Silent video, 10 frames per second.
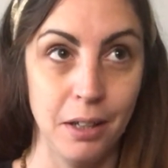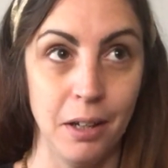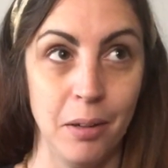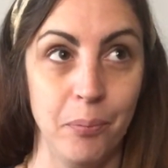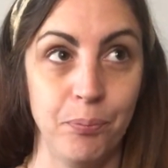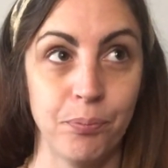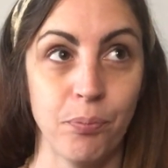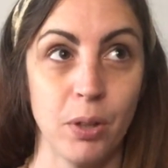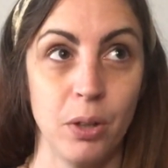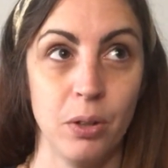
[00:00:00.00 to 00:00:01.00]

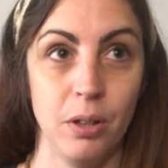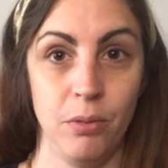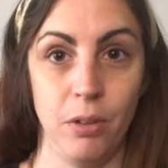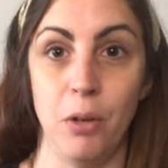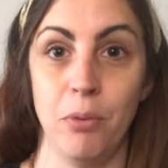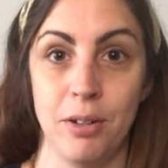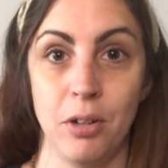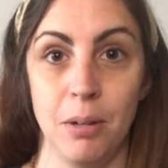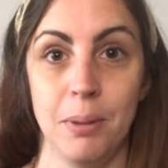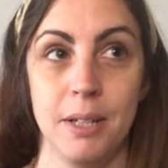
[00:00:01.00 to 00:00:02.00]
And a red
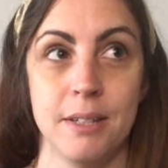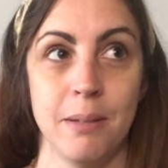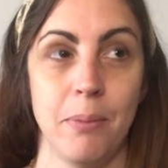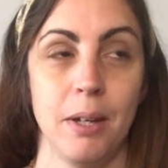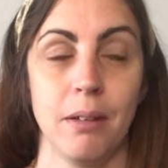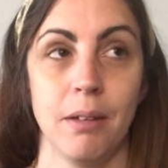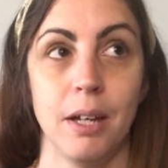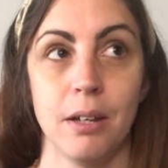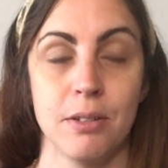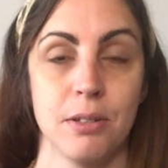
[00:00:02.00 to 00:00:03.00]
carpet is something
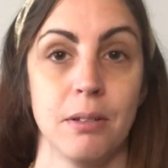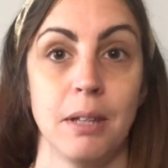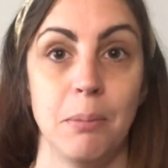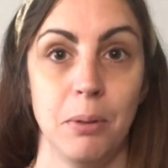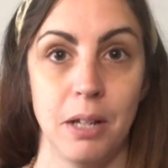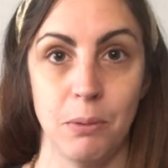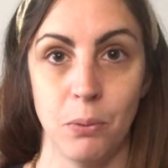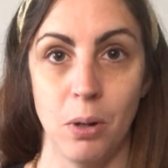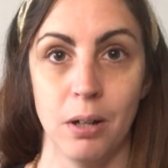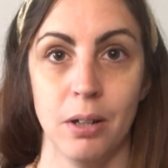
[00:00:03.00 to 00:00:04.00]
like a celebrity would
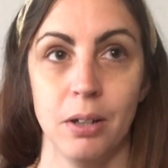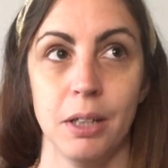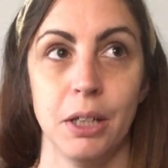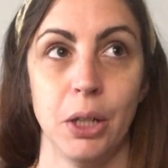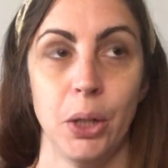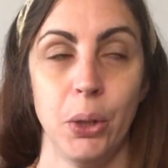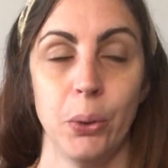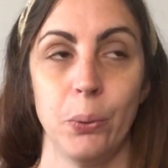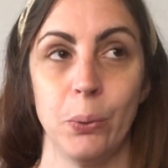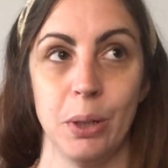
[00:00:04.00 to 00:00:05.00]
walk on,
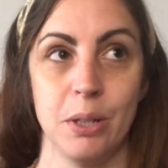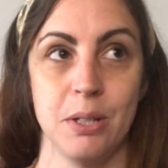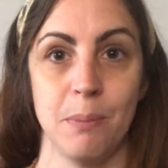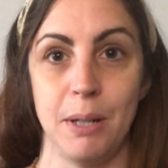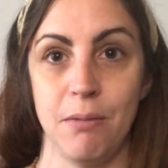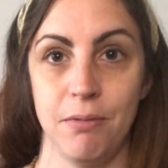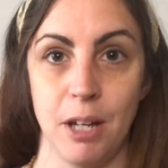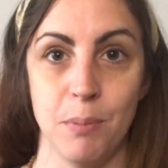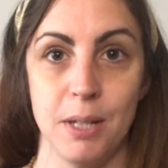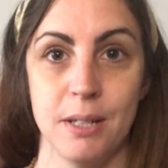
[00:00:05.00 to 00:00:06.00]
or somebody
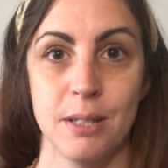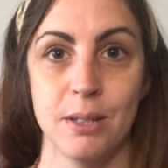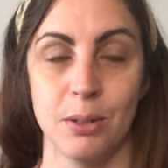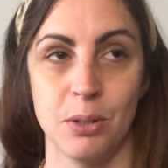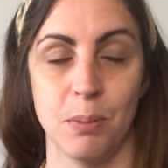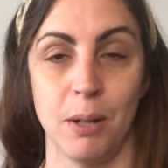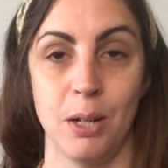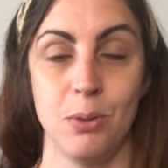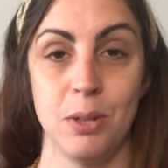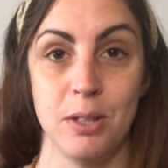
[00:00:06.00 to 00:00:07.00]
famous, or somebody
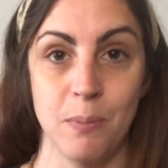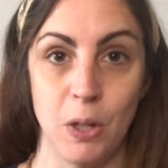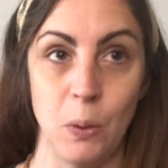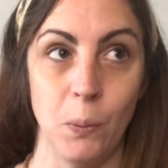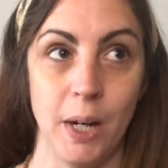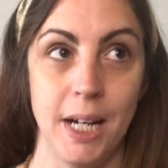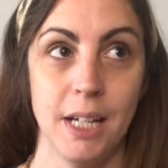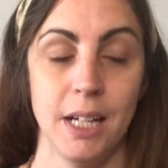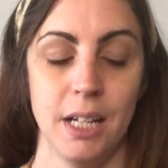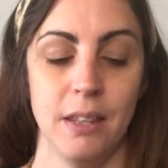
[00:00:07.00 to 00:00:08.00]
who's done something great.
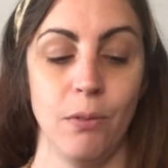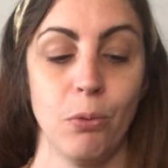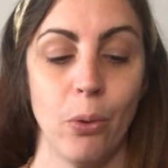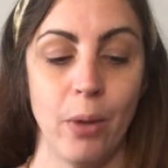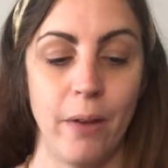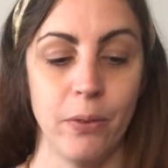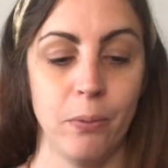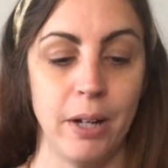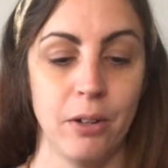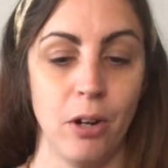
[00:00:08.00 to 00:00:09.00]
They roll out the
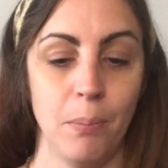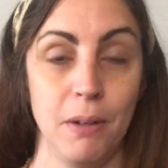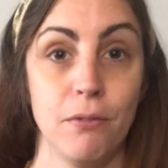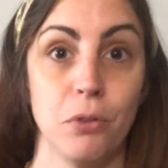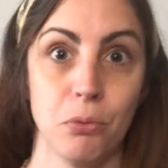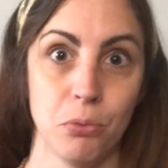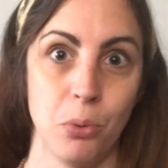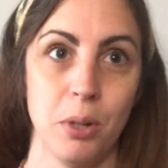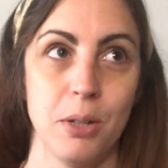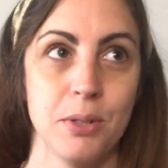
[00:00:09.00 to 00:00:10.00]
red carpet for
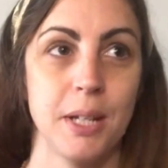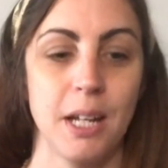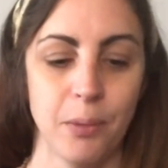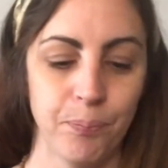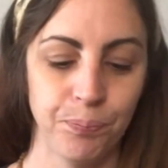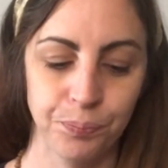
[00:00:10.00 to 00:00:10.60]
royalty.